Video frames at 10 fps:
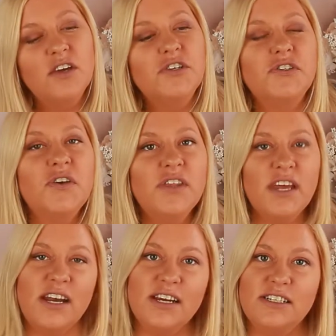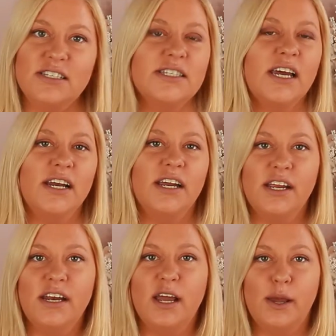So then I
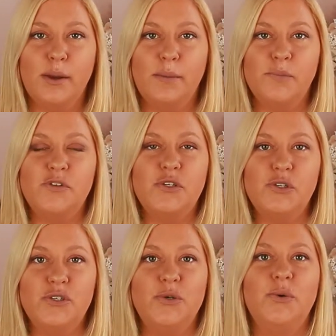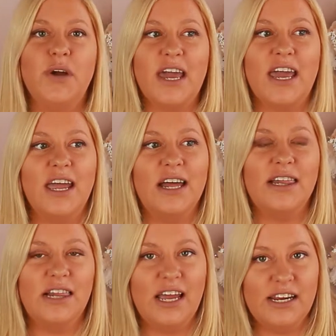decided to do a
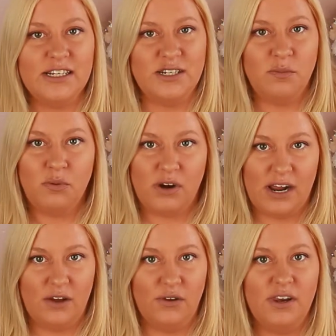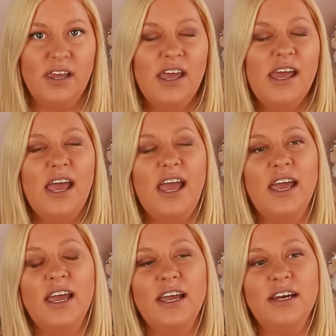light brown,
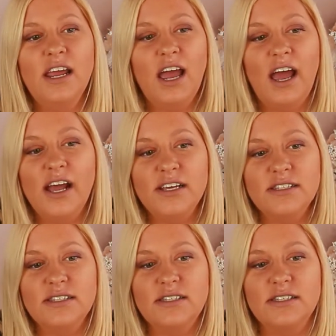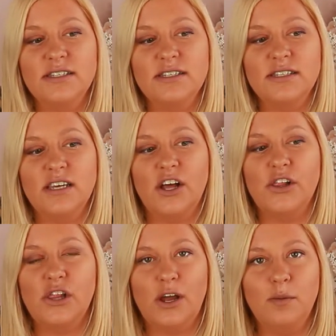and as a
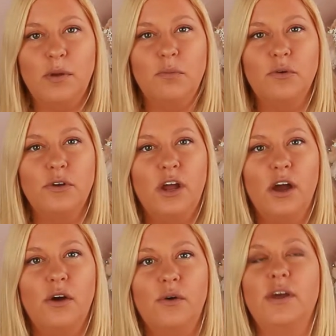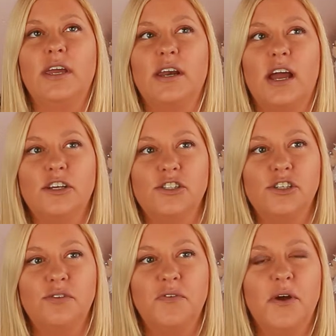lot of people know, and I
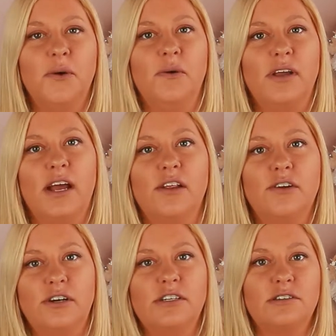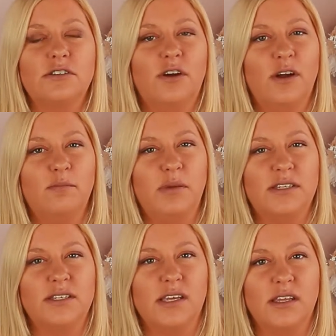should have known, color does not
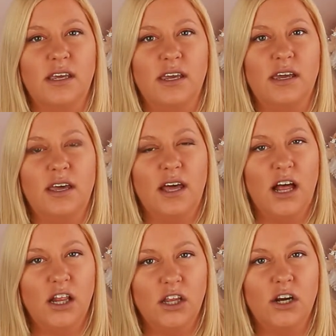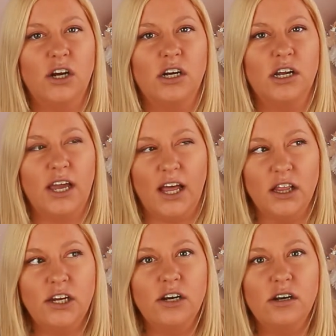basically color,
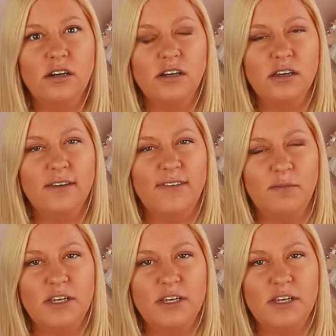if that